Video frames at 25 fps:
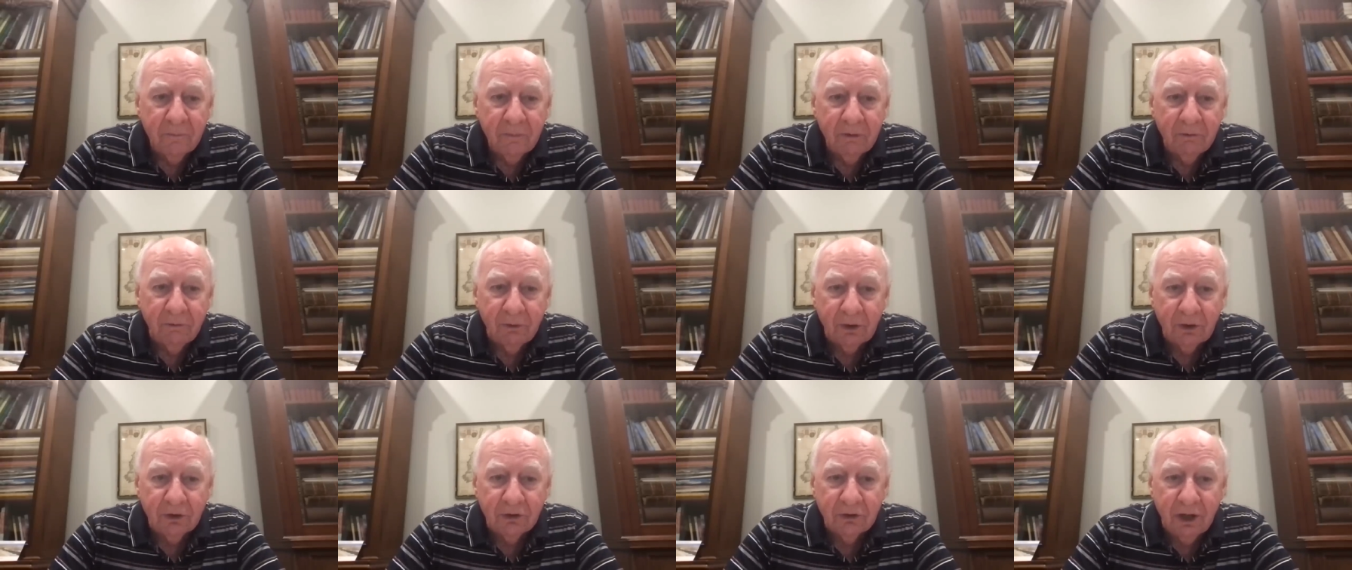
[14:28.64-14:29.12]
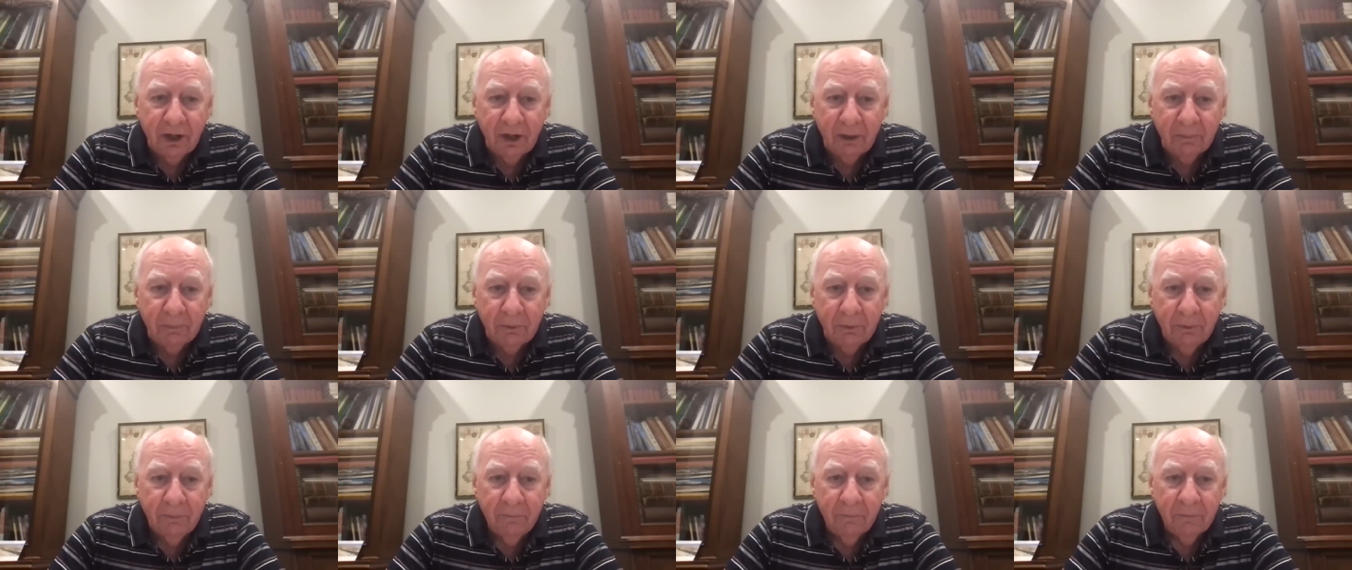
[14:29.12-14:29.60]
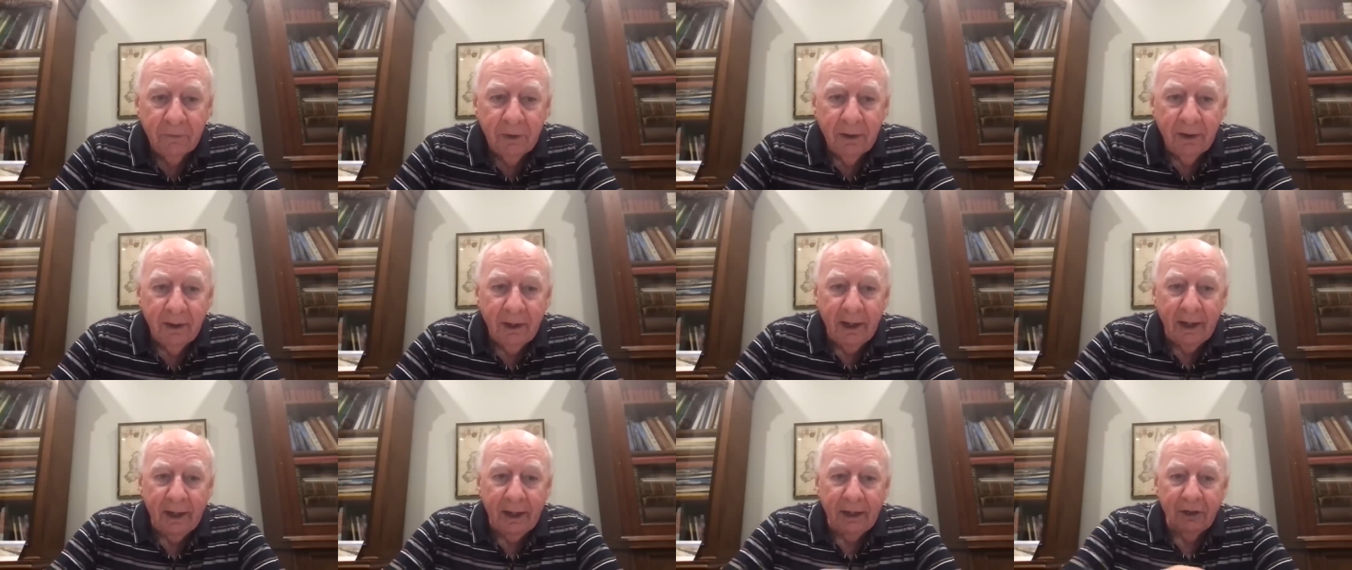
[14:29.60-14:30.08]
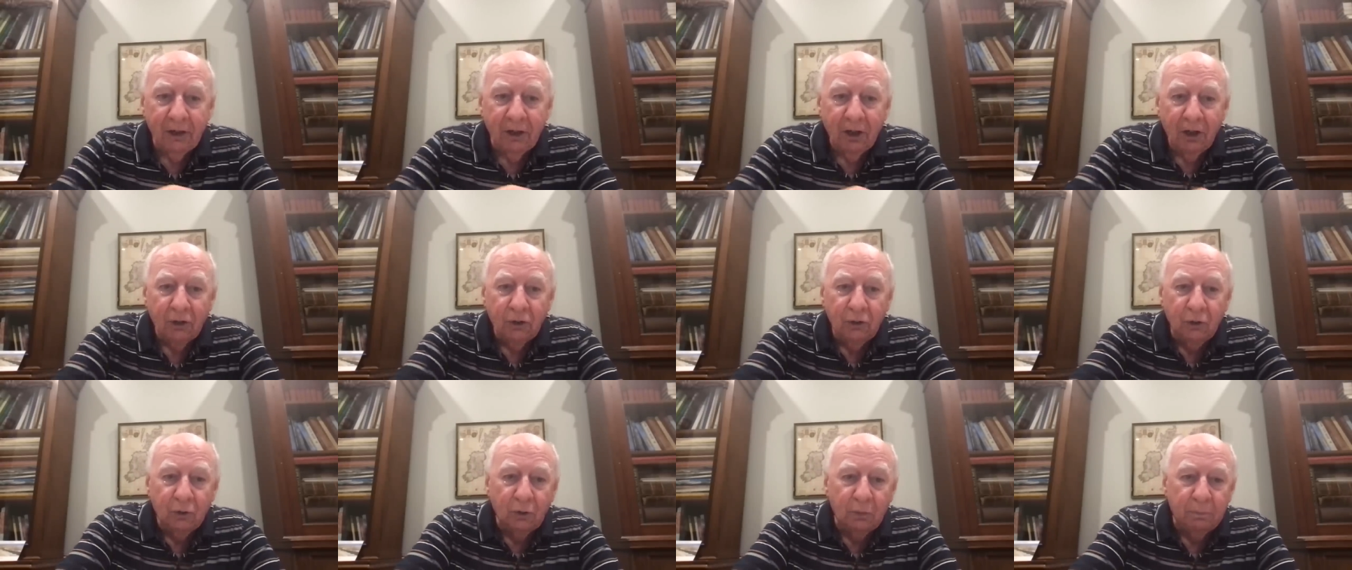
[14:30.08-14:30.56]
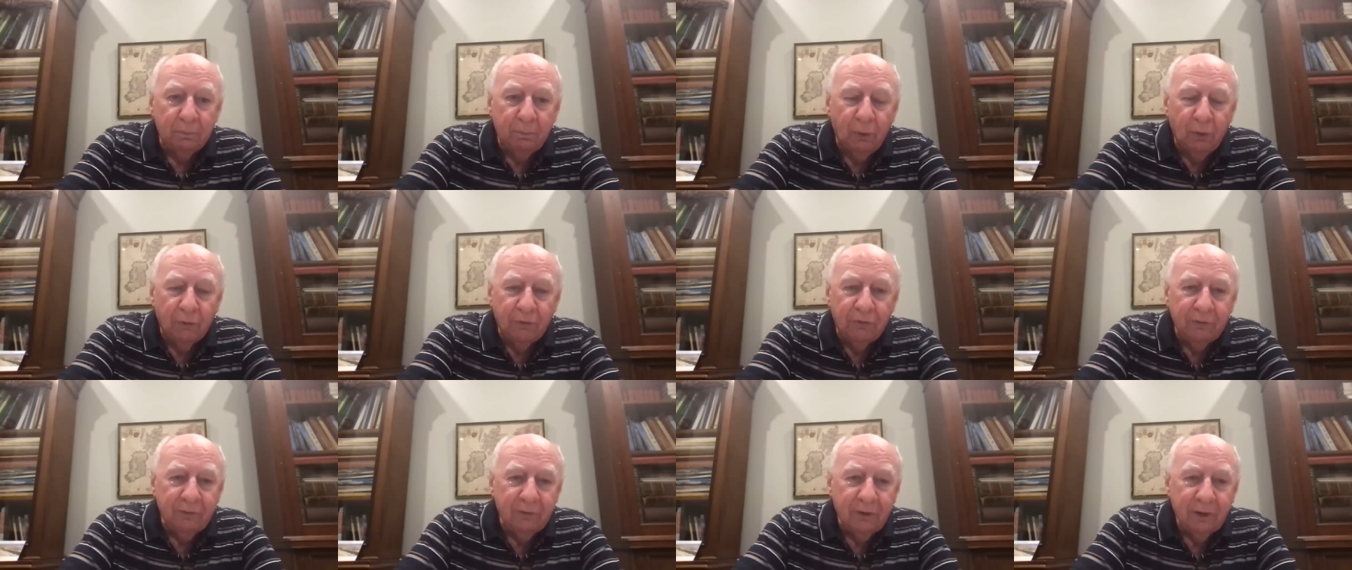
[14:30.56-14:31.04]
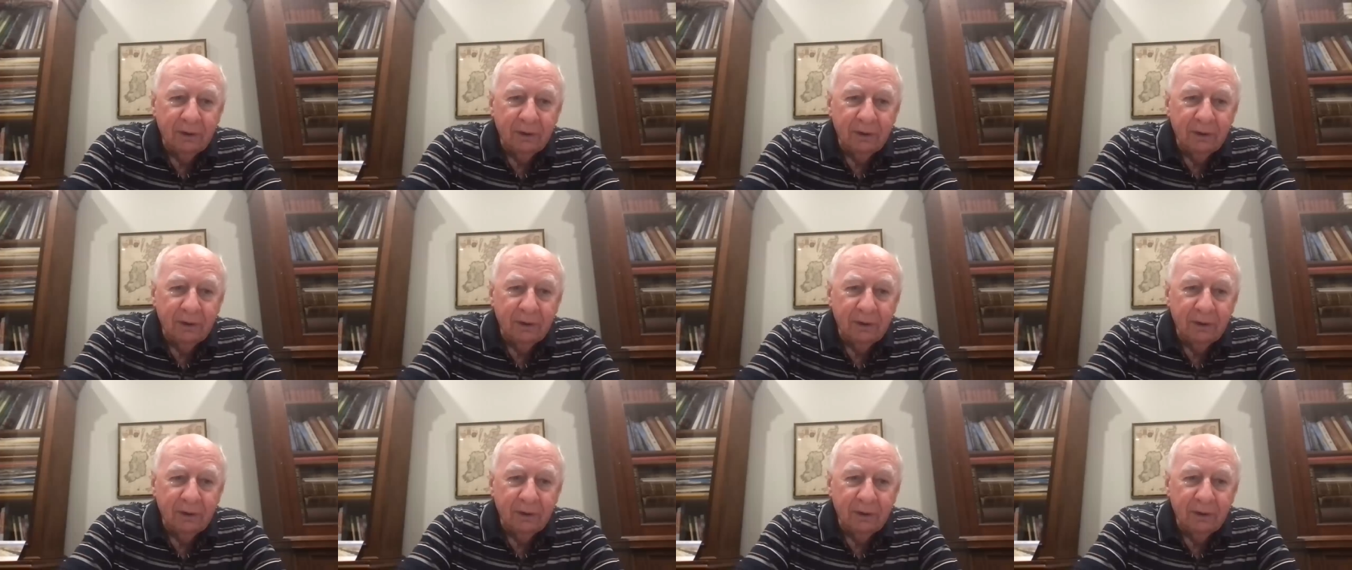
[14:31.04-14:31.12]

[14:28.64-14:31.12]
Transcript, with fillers: for example, and you'd put,